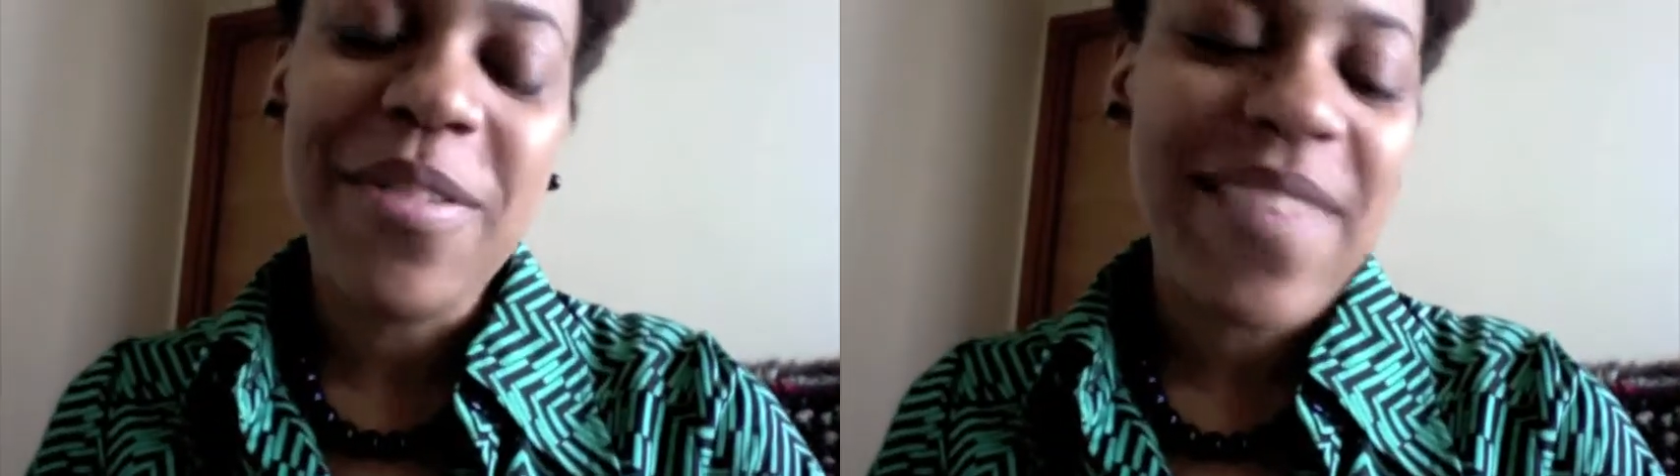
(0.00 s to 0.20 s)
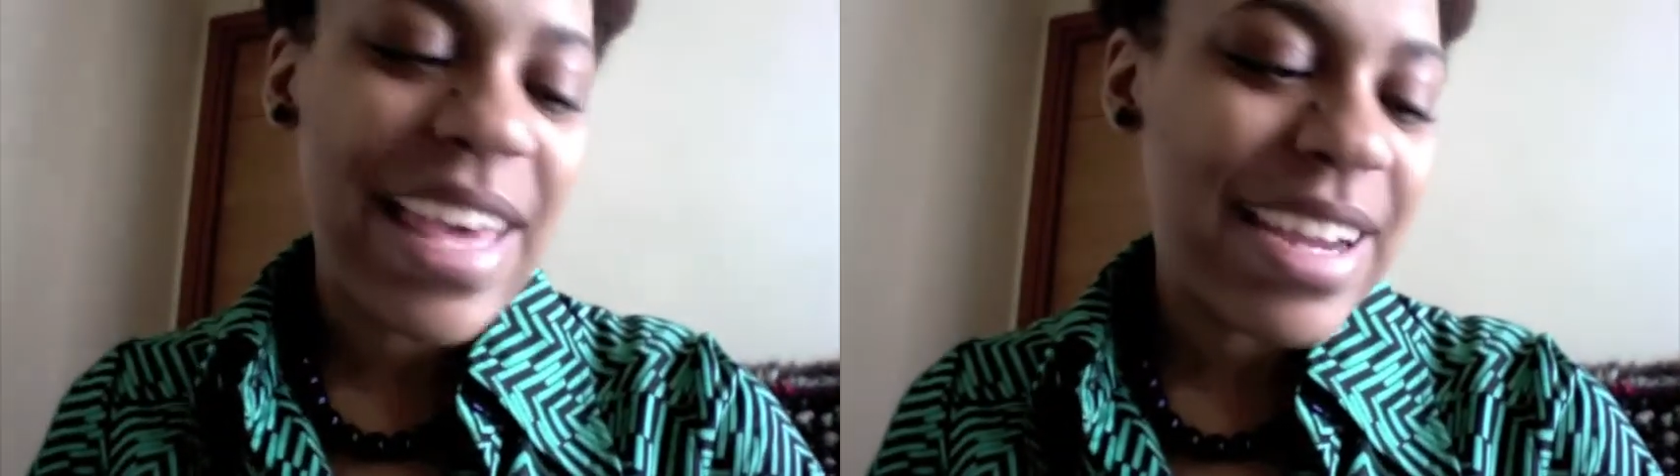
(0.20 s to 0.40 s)

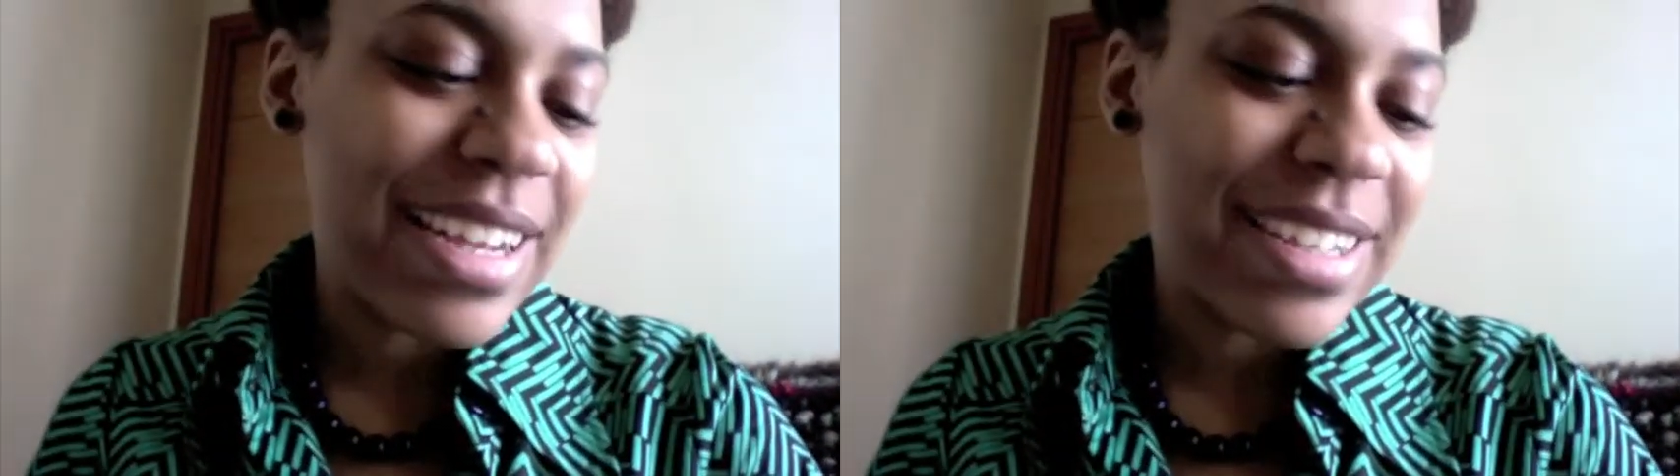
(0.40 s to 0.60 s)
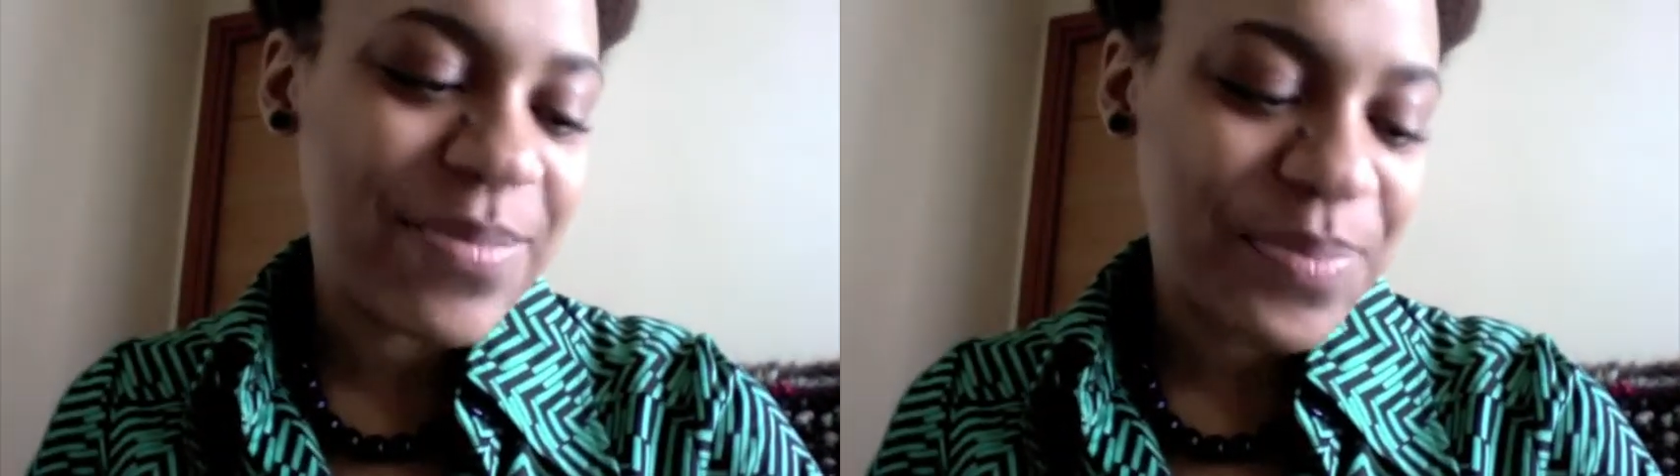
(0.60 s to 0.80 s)
of
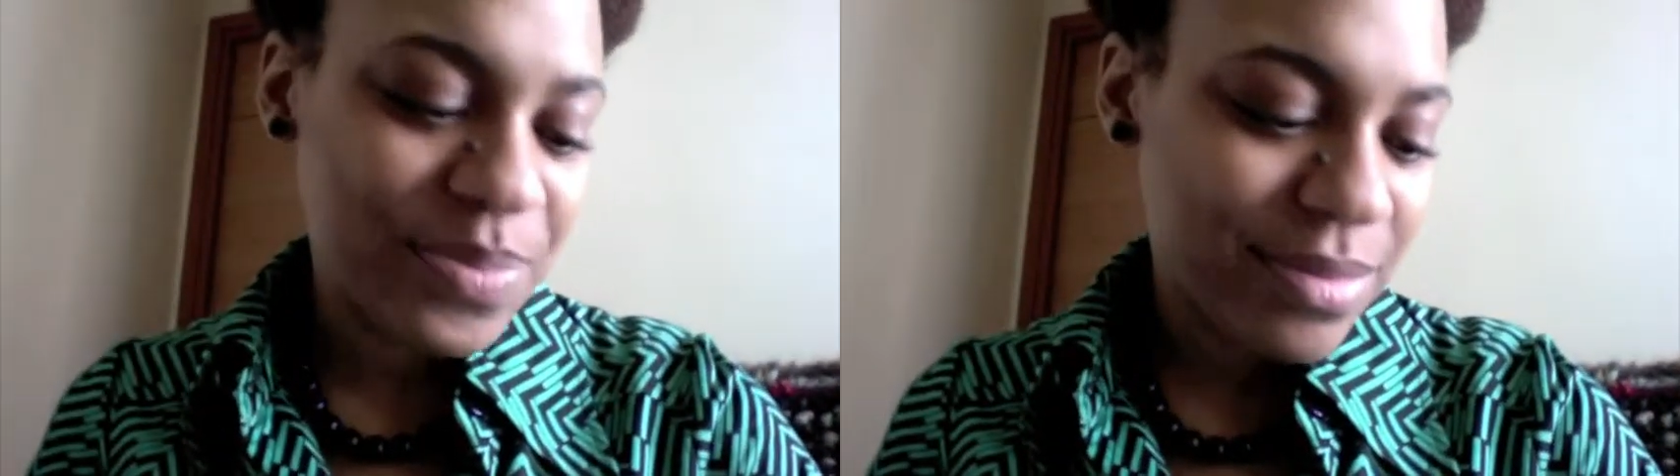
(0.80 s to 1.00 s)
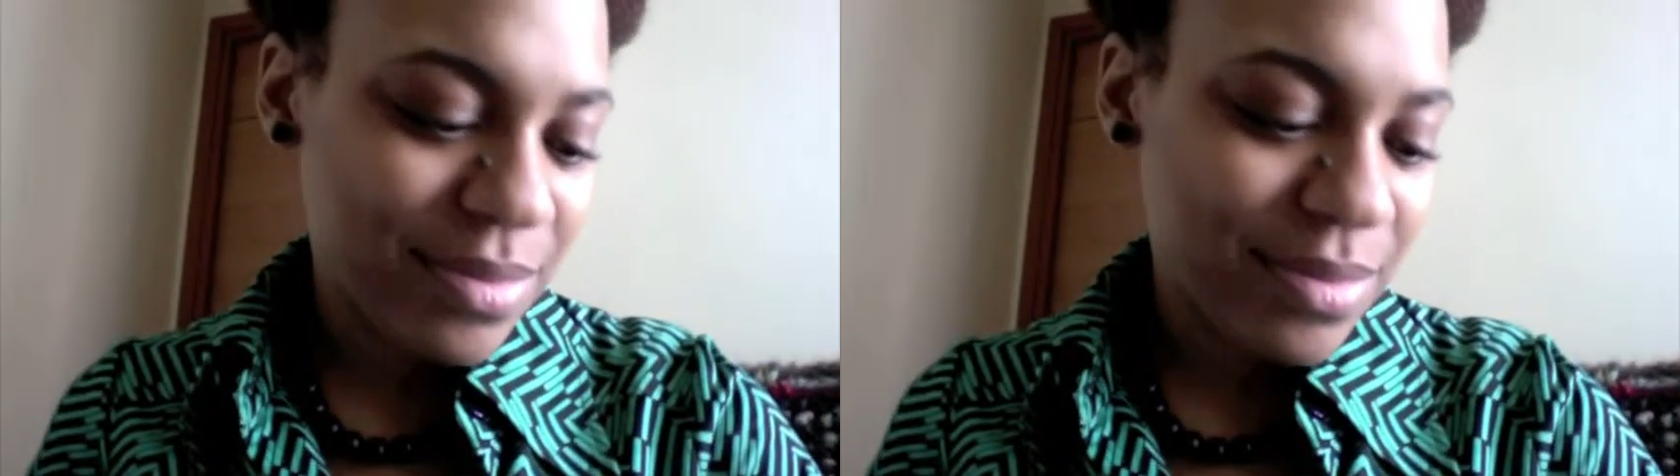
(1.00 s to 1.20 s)
that
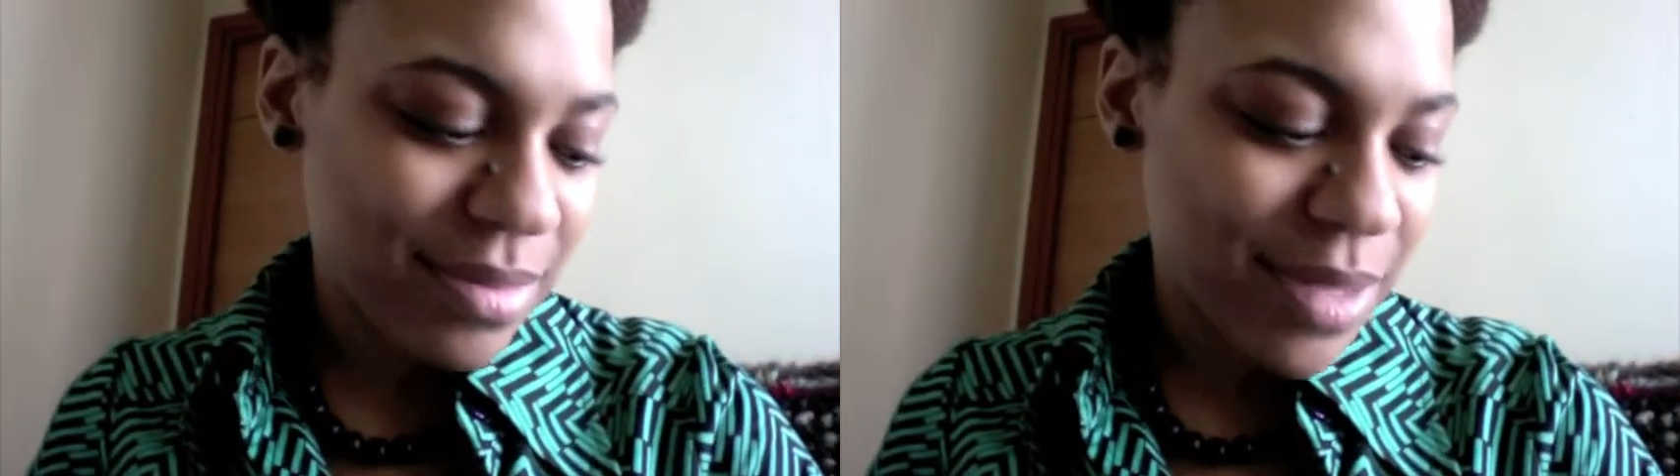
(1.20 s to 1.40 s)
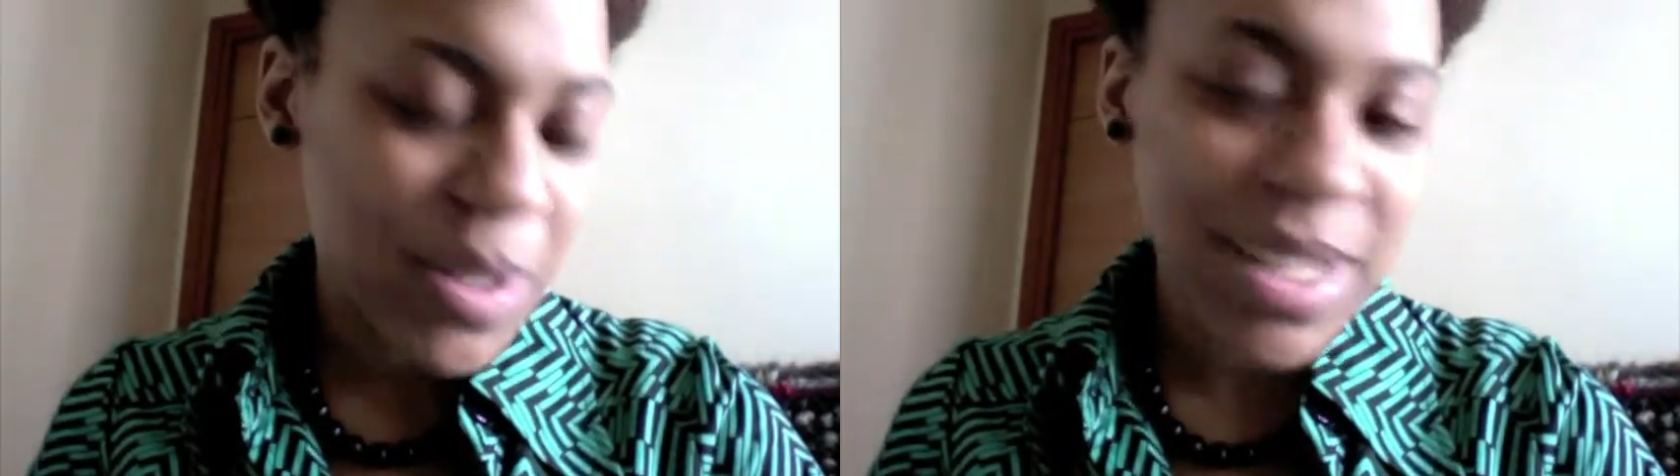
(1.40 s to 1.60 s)

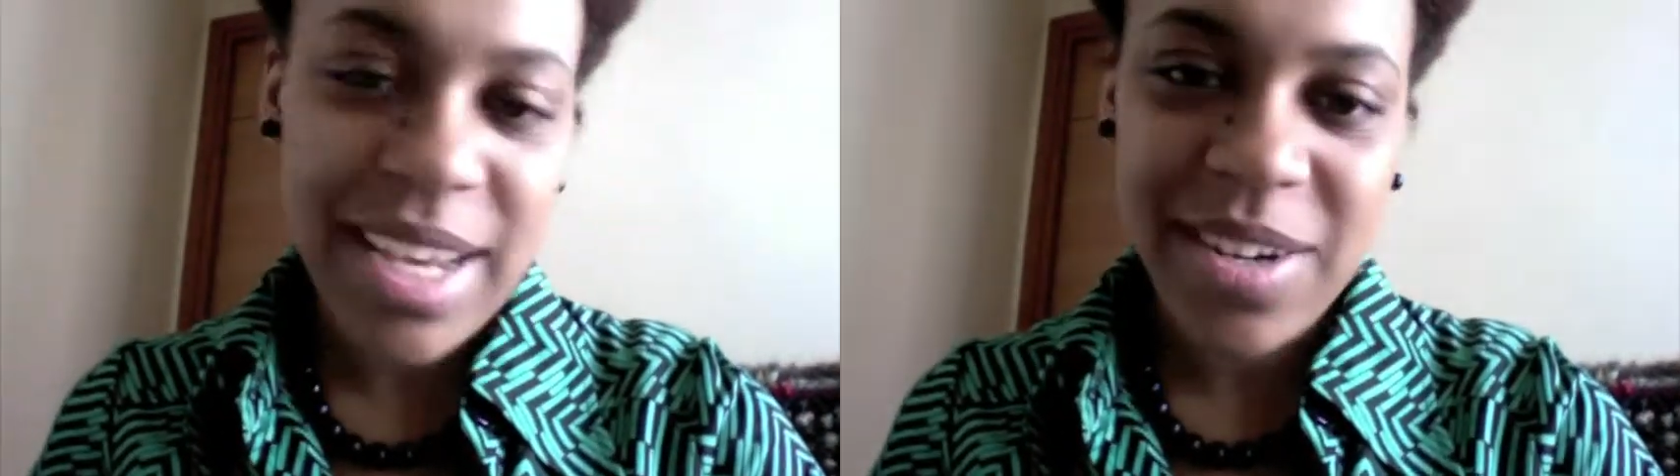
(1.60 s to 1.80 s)
what is that,